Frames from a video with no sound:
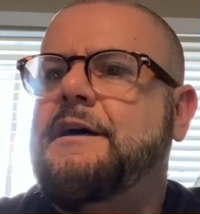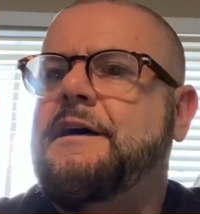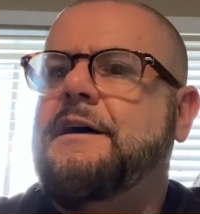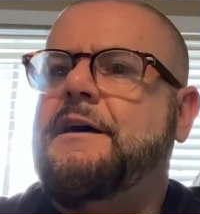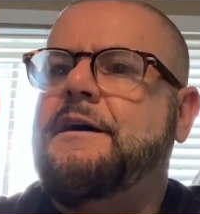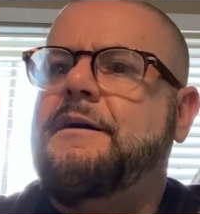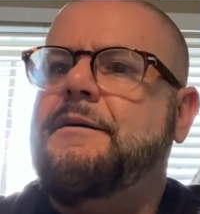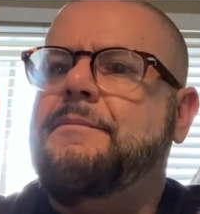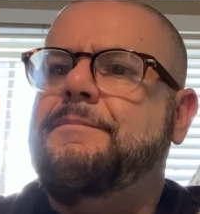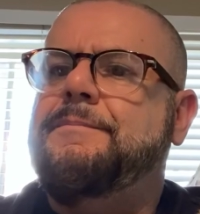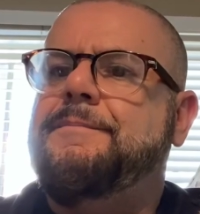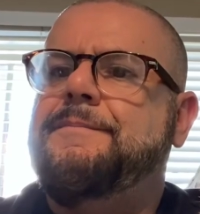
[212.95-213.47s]

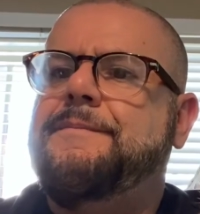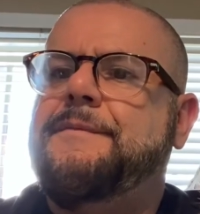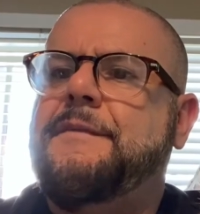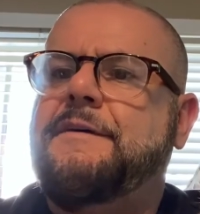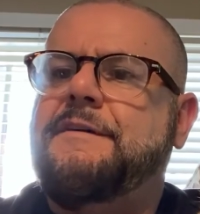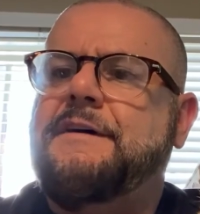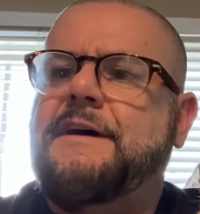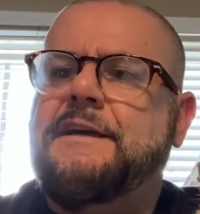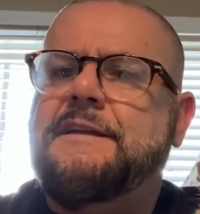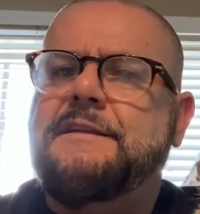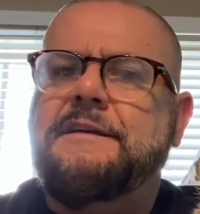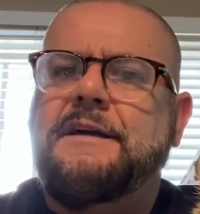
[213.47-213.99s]
A
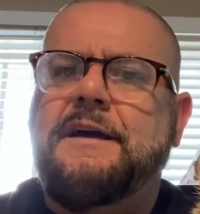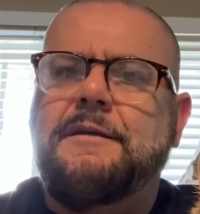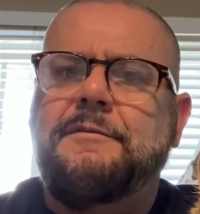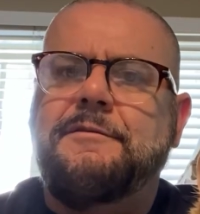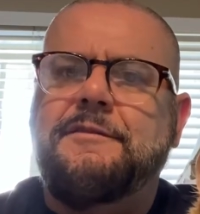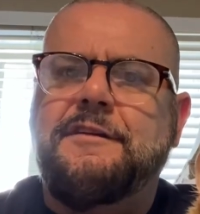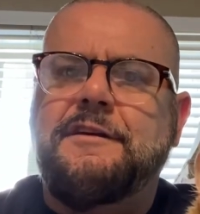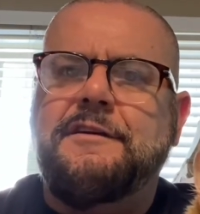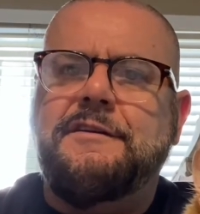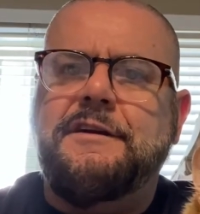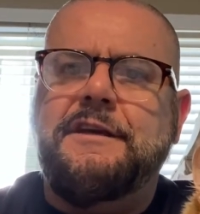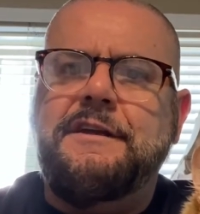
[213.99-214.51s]
lot of
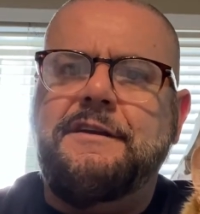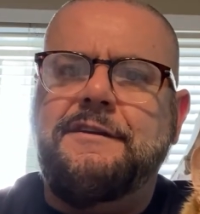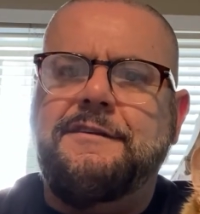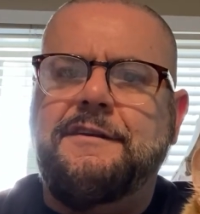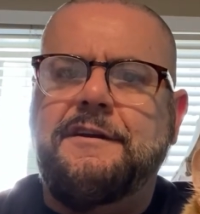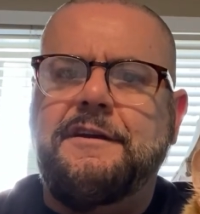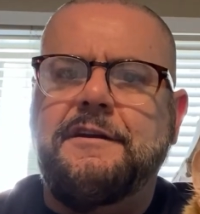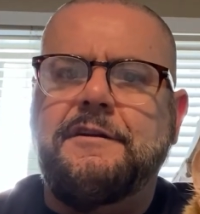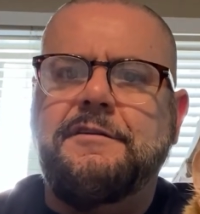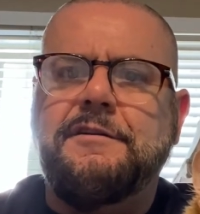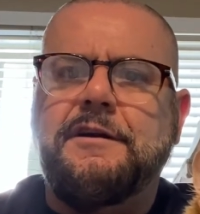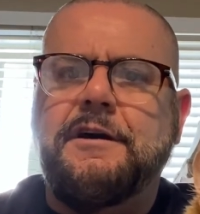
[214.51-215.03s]
times they're
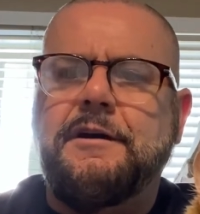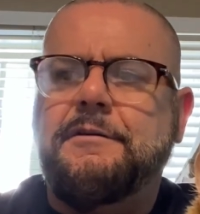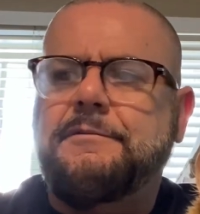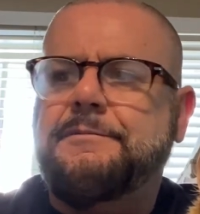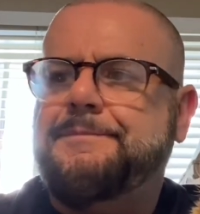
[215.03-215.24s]
easy to grow.